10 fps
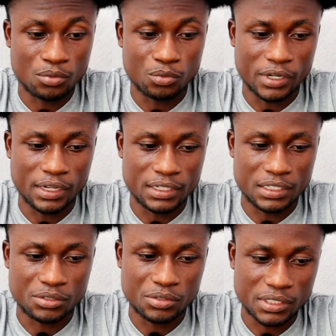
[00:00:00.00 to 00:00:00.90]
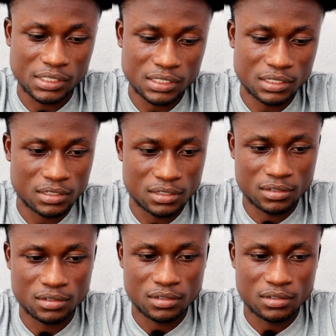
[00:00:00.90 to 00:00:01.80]
with a degrees,
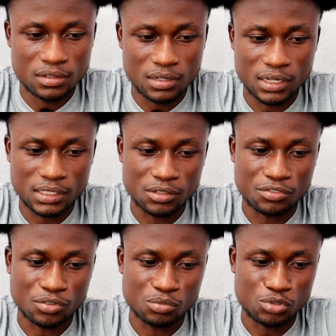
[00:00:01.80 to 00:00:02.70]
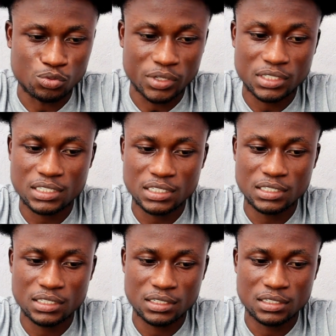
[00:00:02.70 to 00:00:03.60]
let's say from
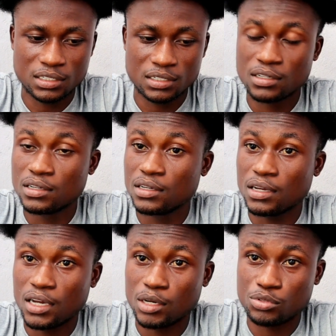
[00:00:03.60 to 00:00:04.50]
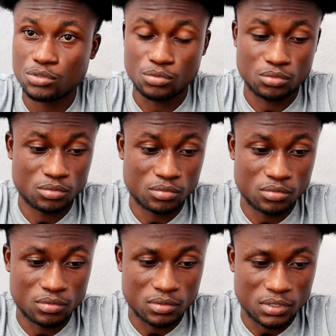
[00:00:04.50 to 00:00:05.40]
20 up to
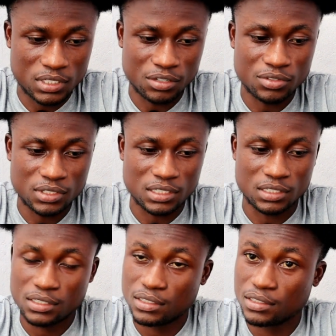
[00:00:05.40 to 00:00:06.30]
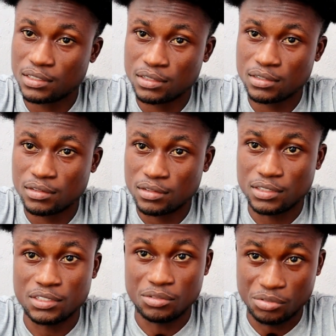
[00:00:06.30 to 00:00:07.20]
70
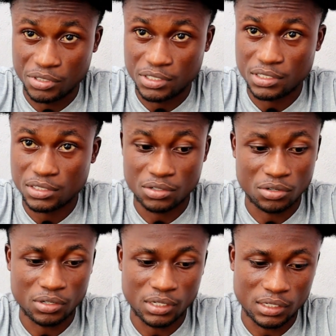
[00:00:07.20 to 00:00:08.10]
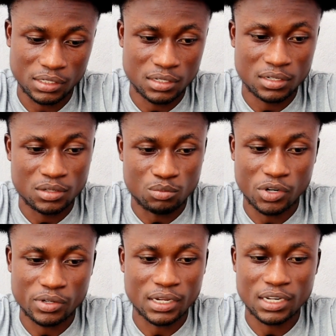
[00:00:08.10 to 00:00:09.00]
degrees. Okay,
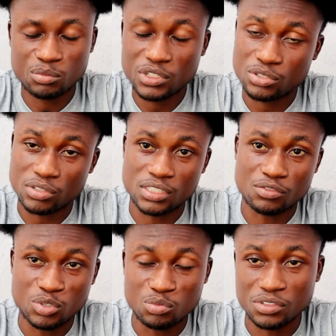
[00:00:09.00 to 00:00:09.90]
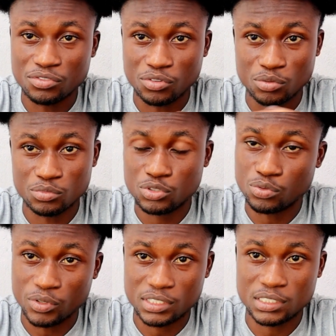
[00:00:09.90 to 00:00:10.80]
but you can limit yourself maybe from
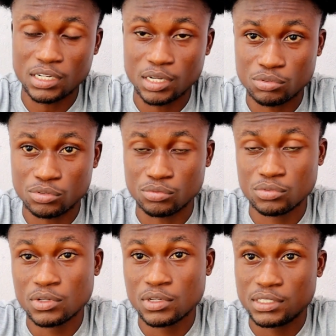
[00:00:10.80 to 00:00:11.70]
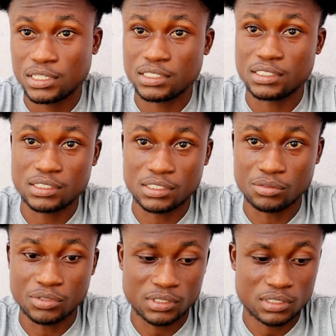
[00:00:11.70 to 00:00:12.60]
20 up to 36
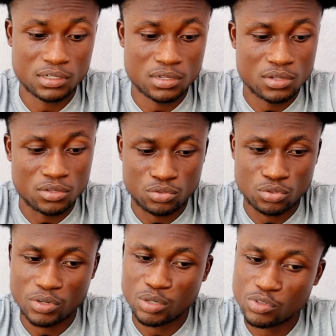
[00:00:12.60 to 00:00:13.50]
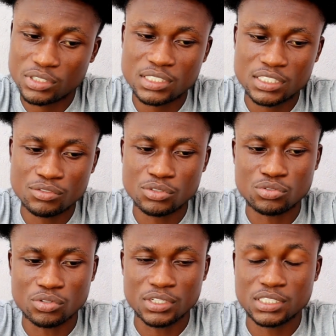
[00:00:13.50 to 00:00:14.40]
degrees. So with a MULTITV
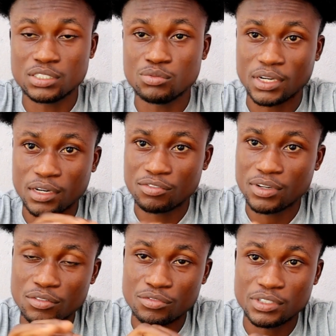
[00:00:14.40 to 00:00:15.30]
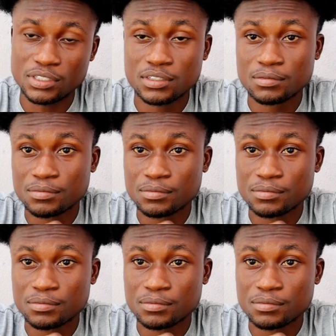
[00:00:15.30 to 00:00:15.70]
installation, we have every